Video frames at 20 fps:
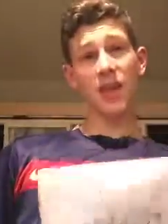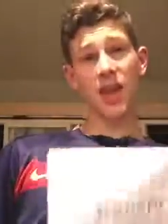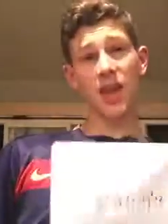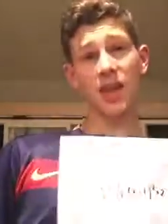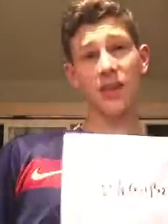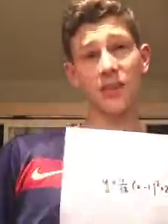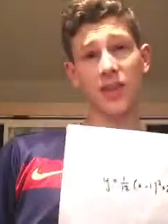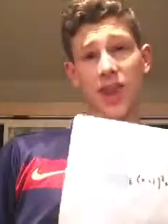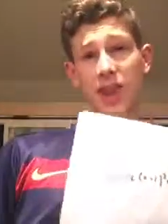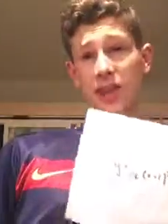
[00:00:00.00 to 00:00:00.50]

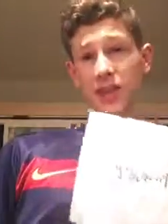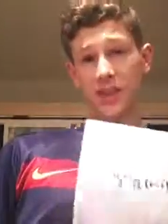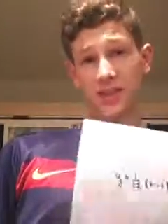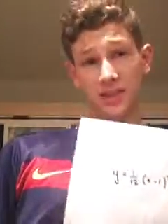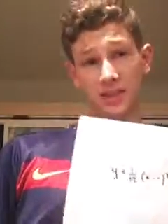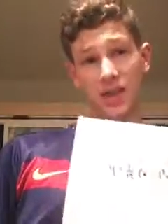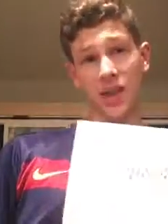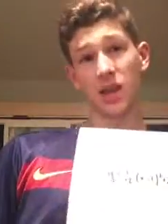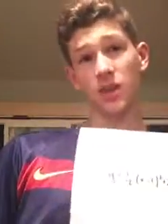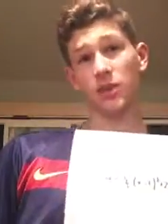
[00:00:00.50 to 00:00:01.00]
And that is
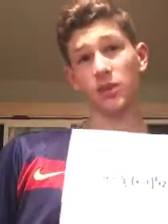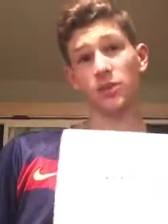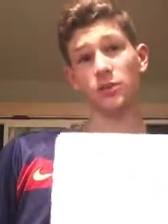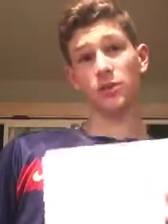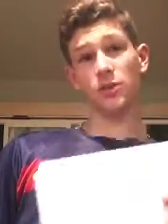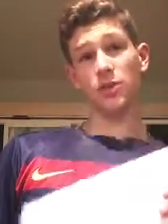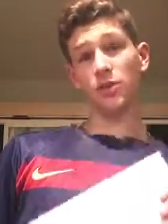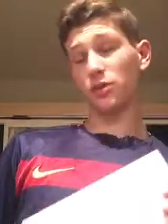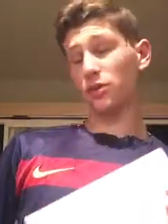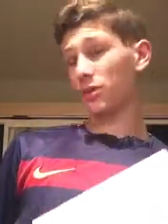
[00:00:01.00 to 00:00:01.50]
how you
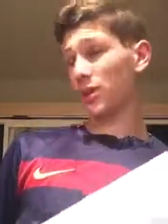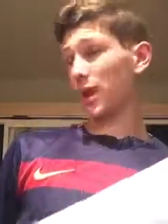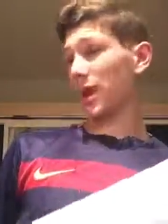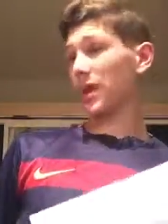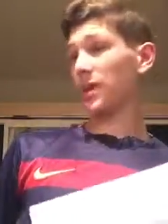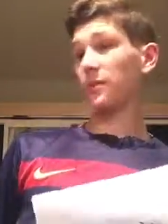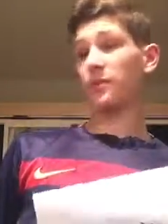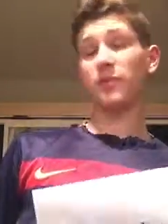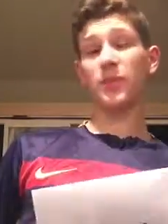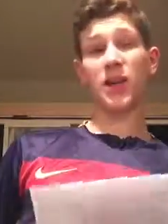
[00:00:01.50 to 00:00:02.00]
do
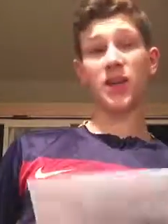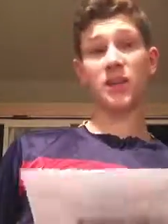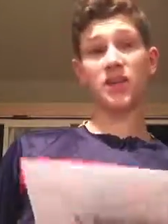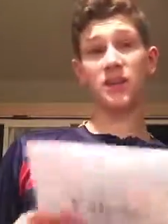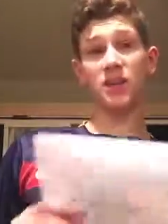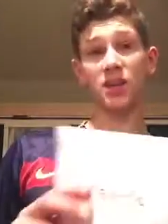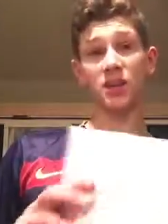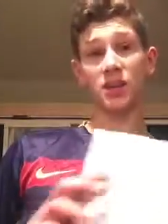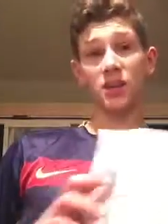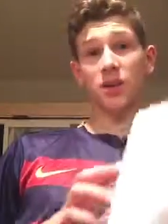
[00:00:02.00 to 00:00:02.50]

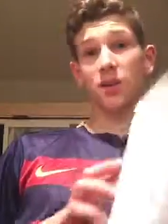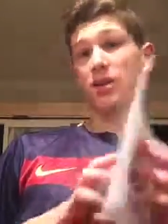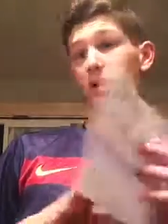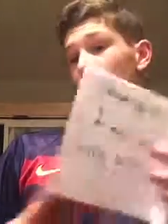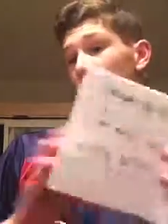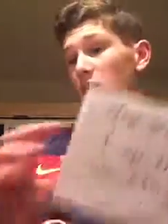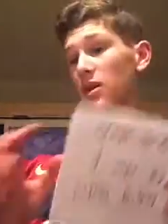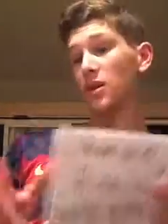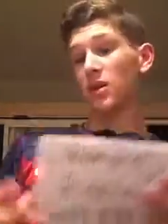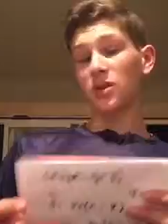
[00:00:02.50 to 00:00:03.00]

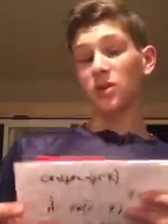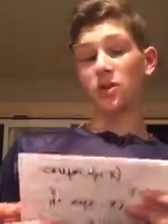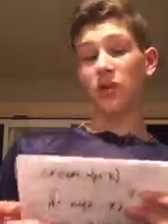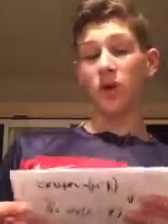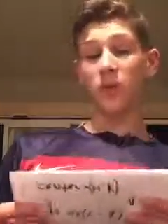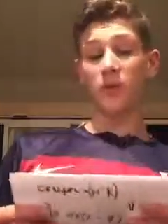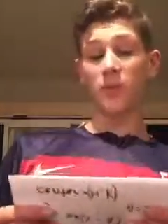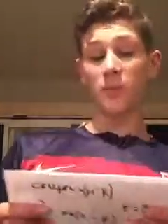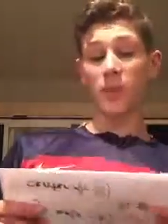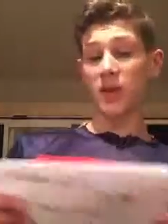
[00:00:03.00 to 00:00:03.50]

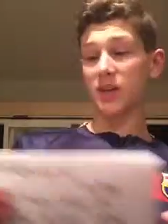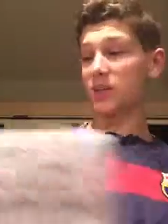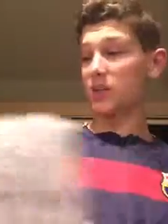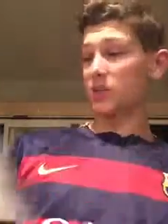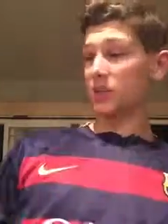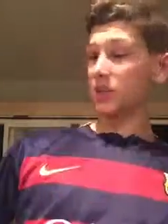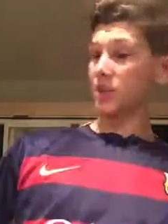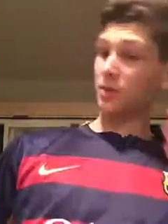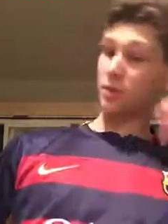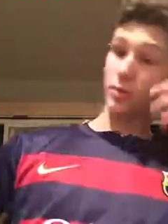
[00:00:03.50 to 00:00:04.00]
solve a
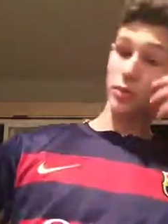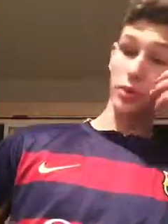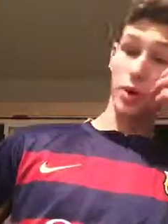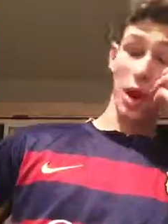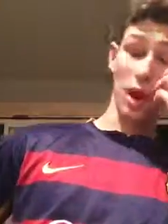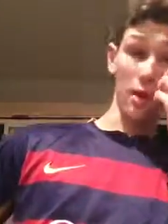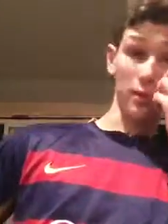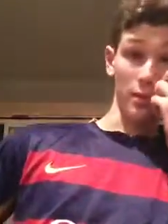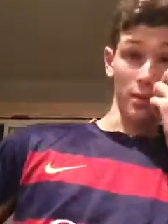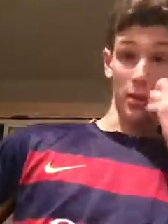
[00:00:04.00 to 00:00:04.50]
basic
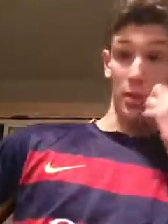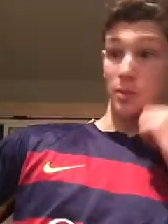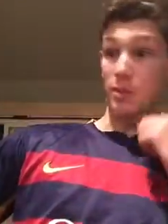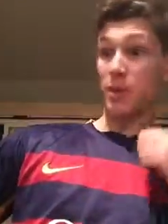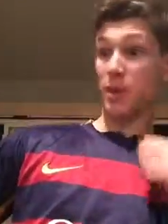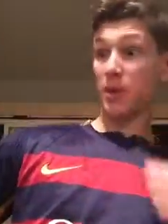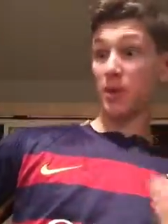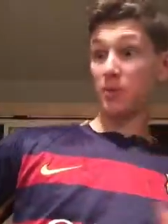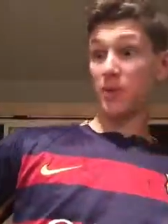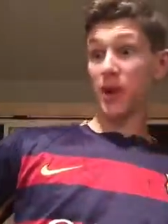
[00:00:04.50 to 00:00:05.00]
problem
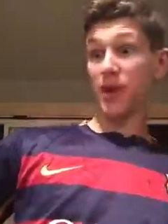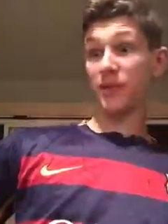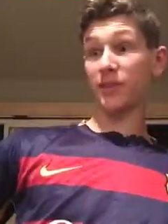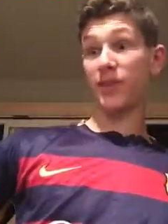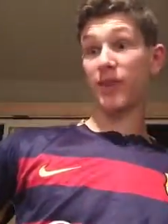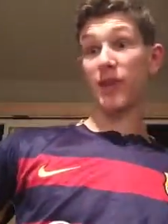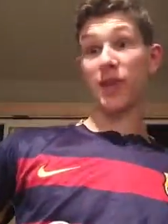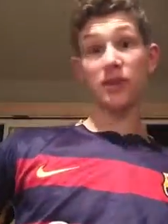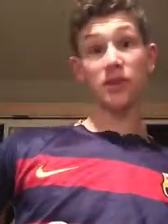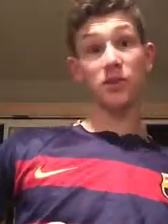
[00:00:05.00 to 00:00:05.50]
in math
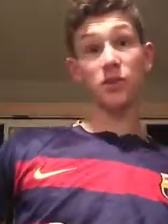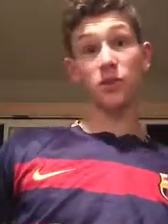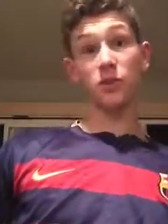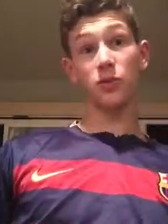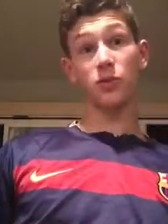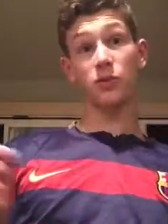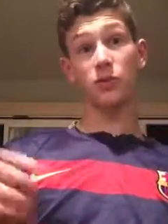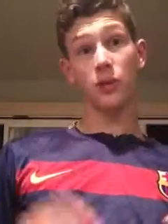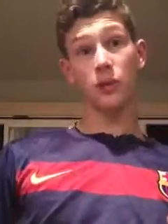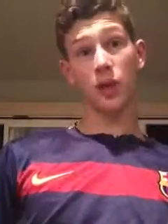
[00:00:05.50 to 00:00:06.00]
that has to do
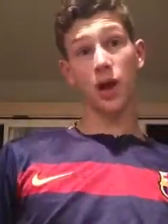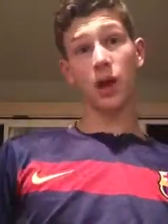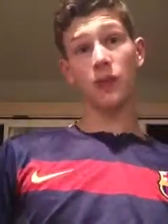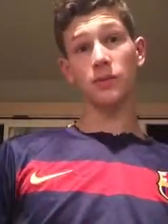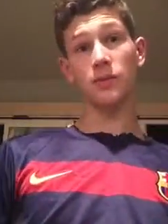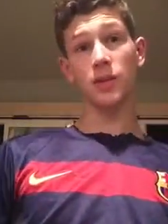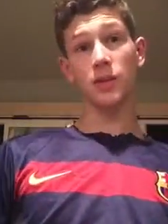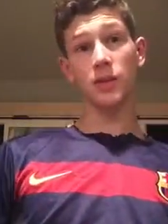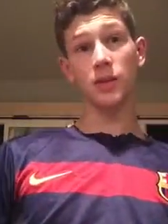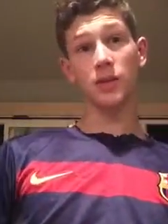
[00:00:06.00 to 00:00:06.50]
with
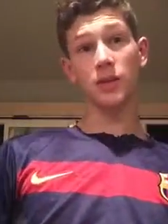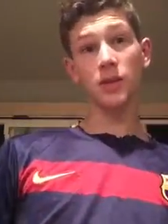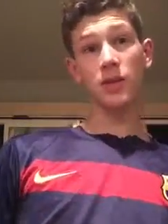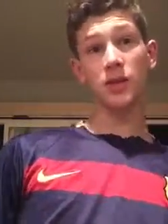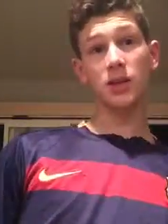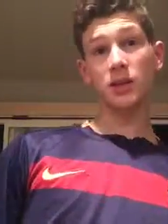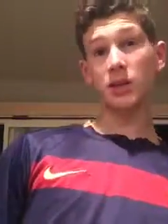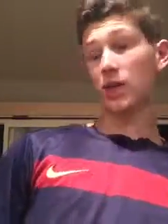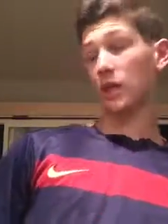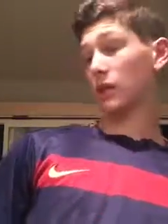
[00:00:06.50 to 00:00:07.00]
parabolas.
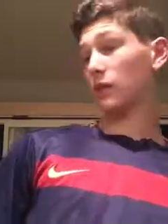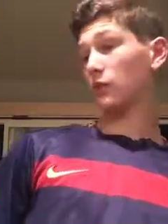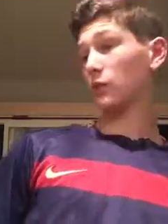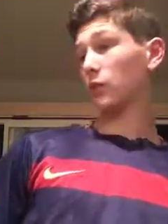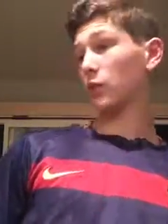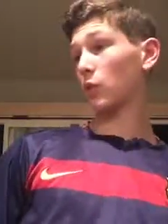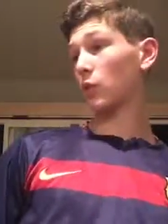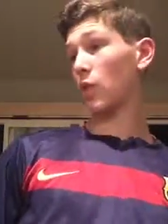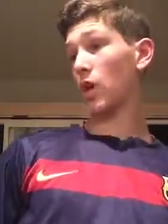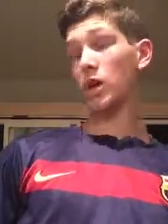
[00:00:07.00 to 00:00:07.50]
Thank you
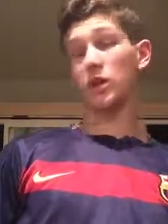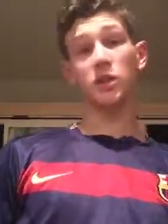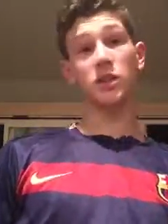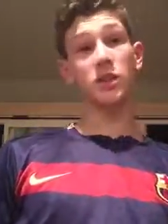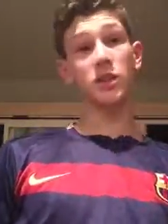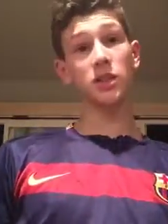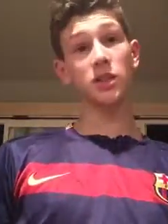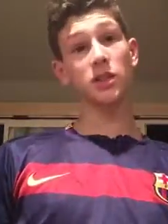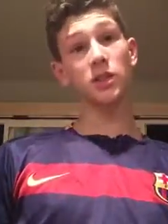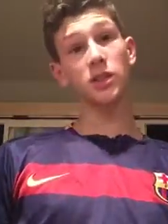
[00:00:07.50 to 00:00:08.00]
for
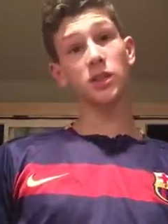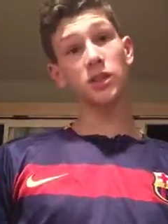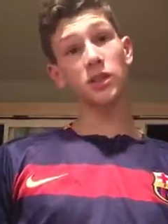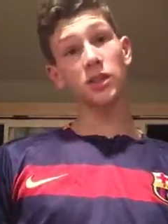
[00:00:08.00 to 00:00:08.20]
watching.